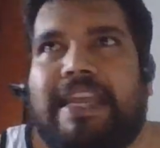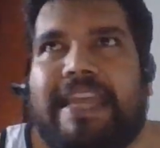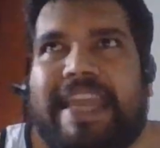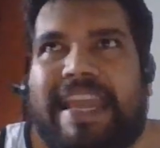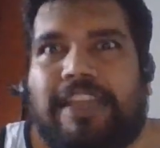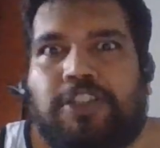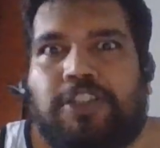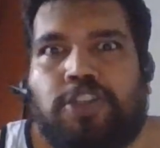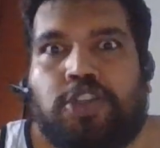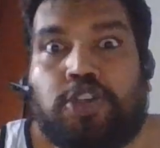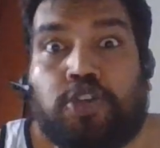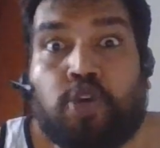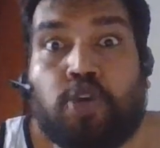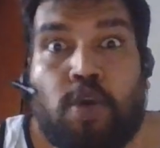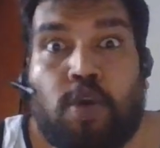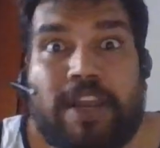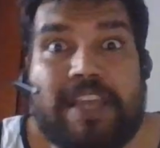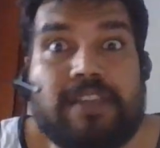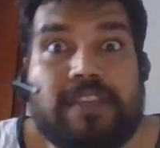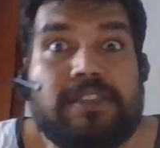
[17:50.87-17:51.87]
It's
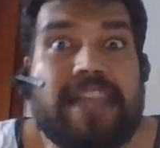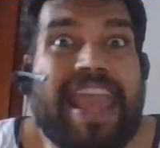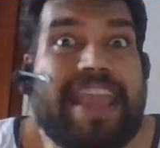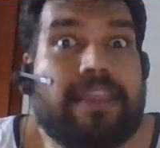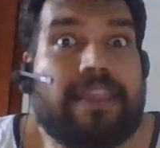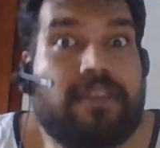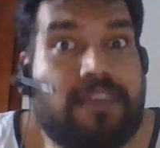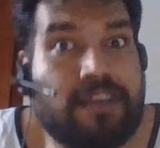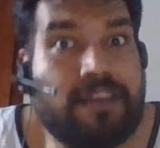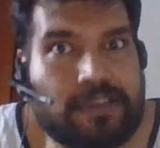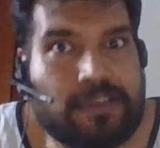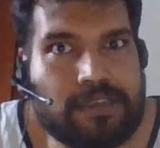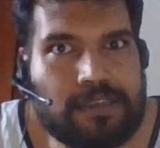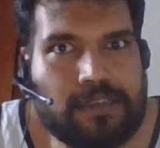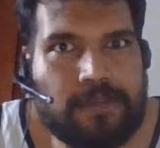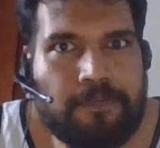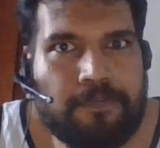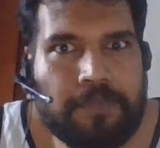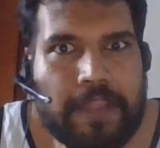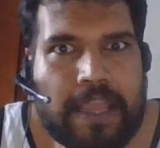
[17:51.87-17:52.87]
stories like
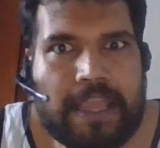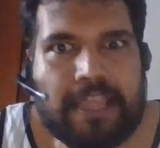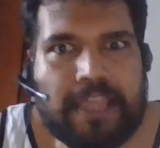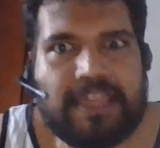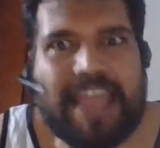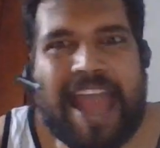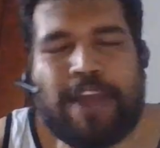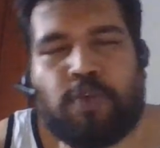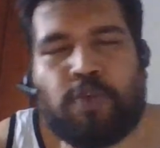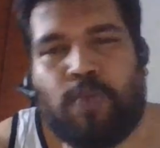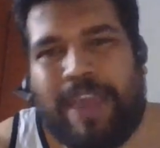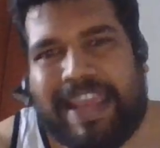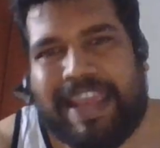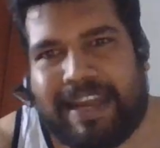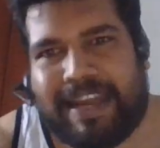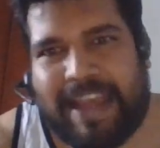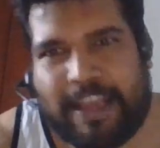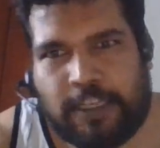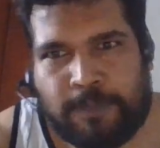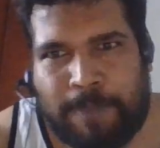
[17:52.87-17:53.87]
this that we
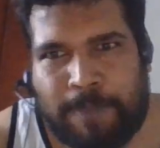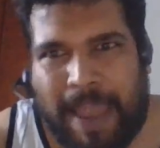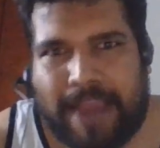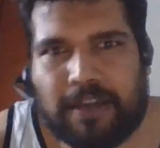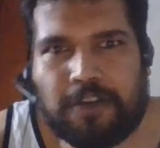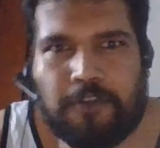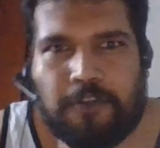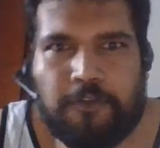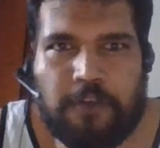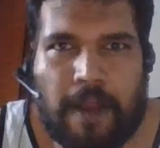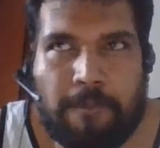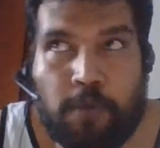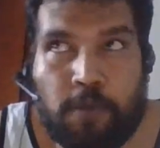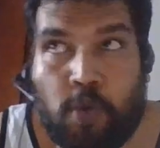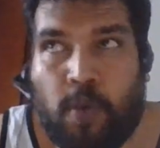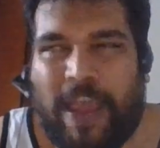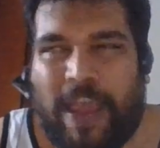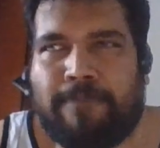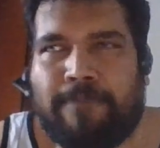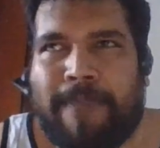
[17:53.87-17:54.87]
can expect from
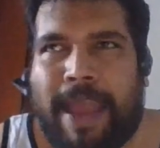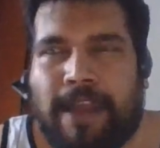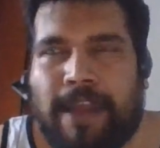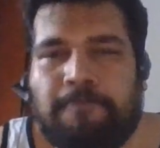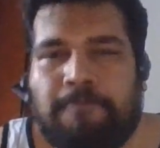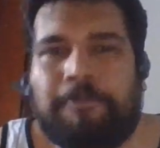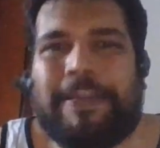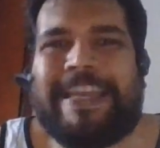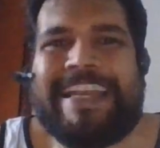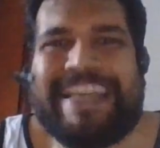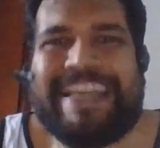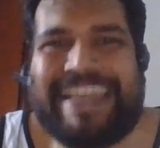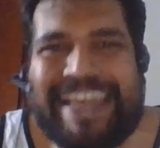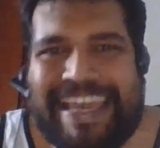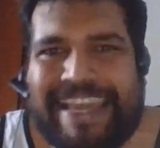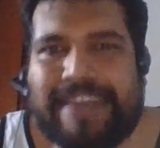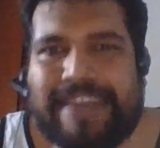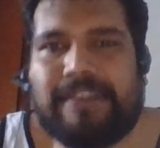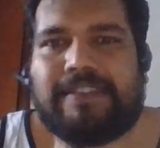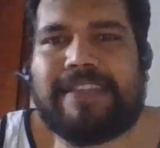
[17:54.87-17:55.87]
Ben.
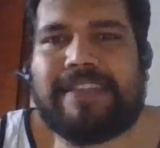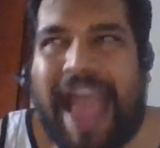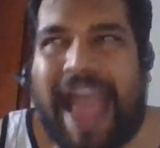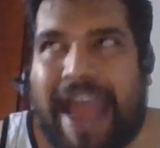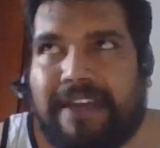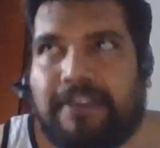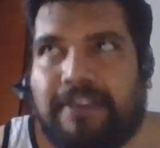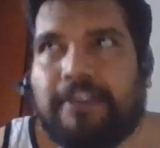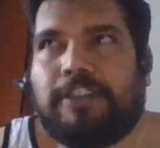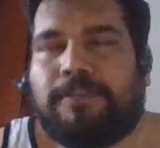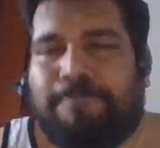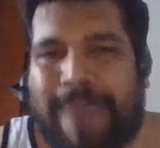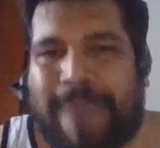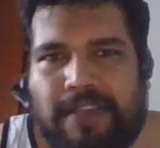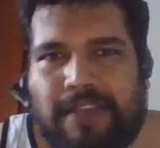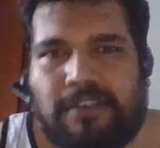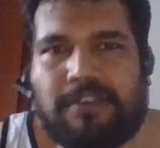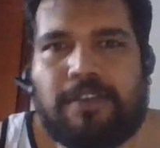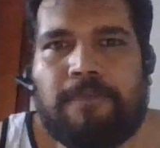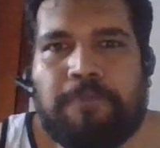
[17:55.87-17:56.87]
He is at his
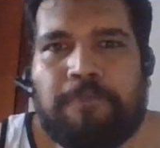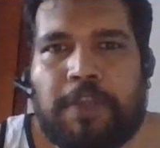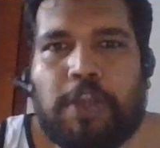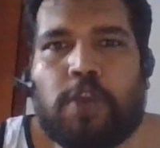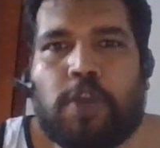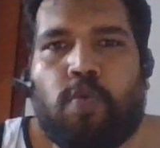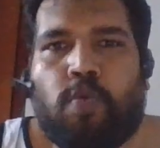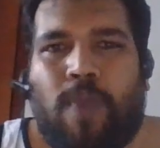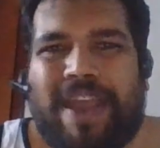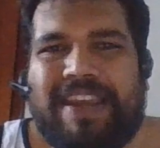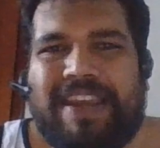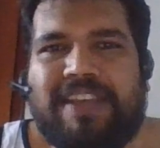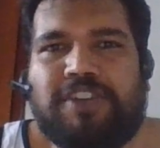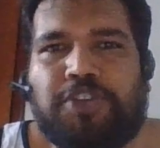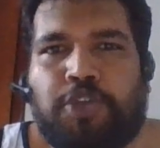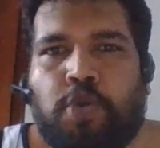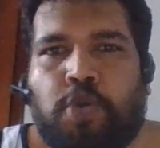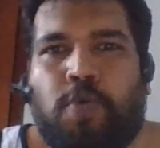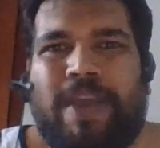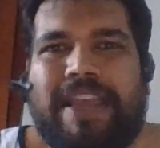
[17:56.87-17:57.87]
best when
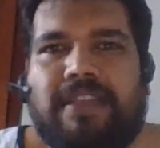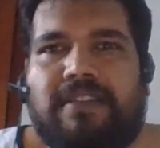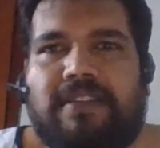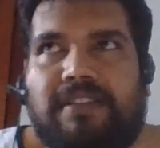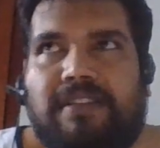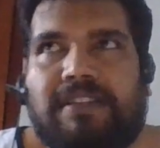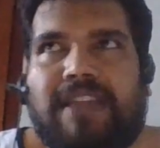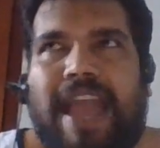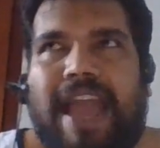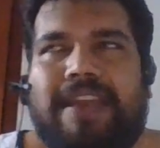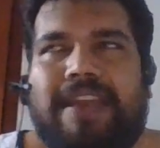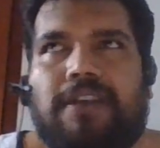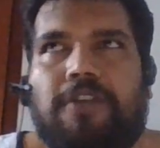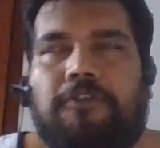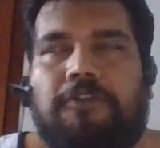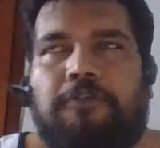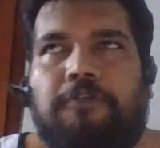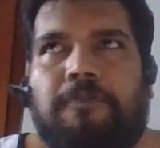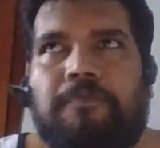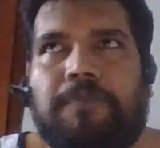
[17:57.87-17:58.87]
he's doing this kind
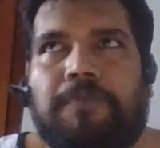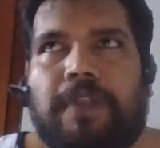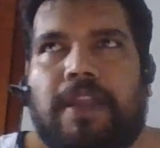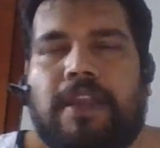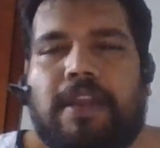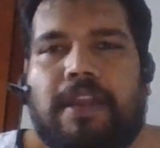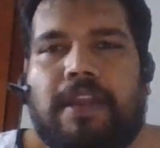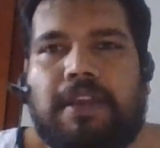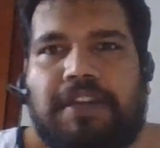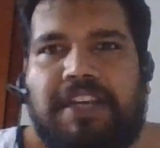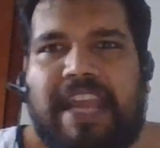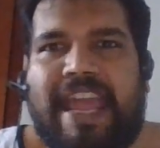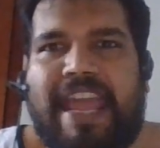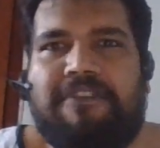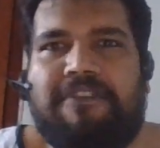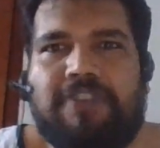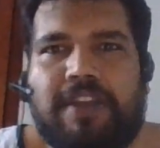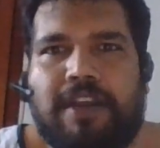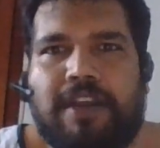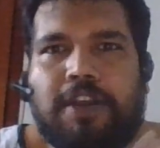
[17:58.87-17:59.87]
of
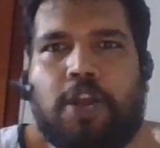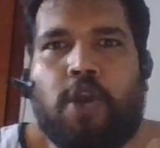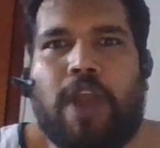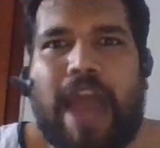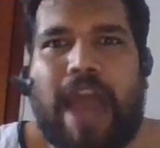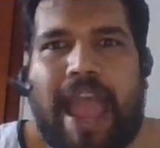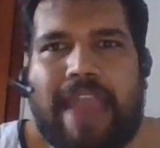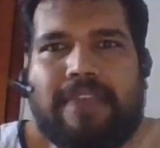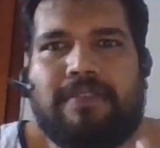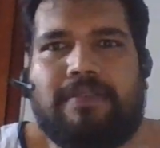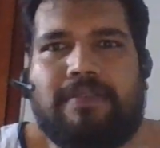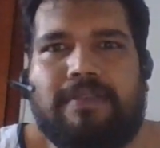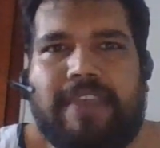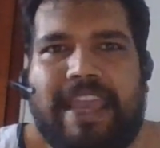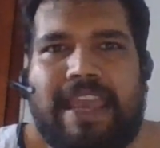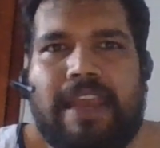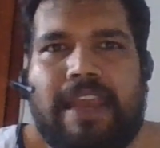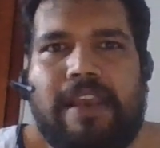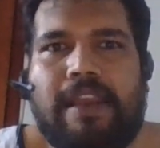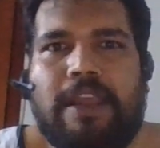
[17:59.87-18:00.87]
David and Goliath
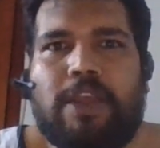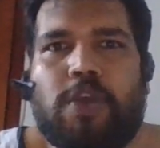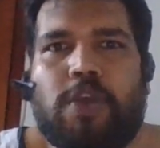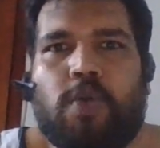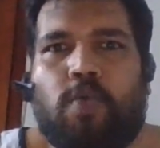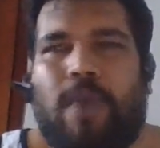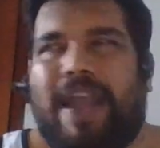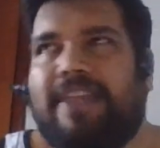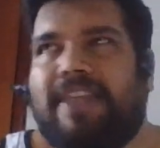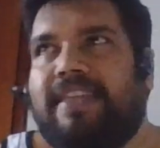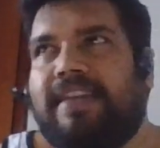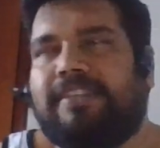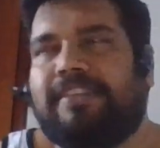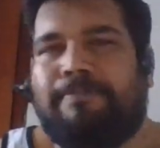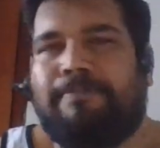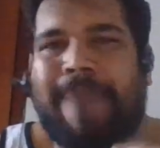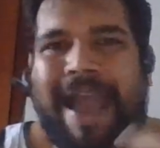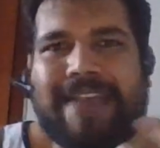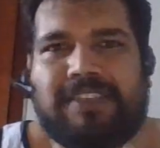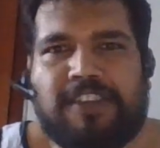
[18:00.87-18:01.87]
deal where there's a
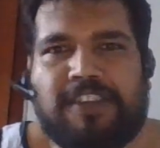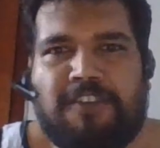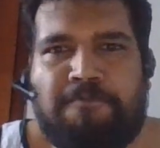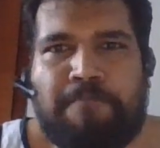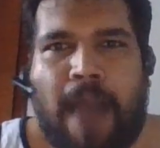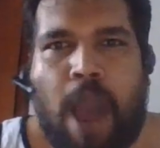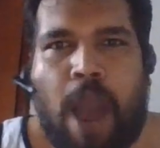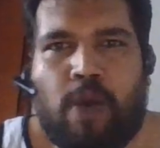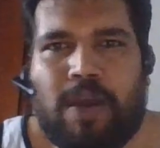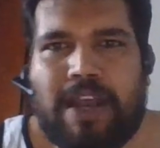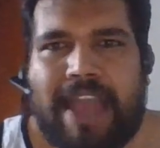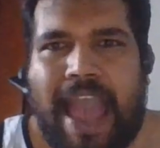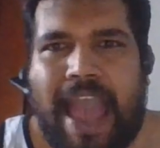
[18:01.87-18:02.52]
massive power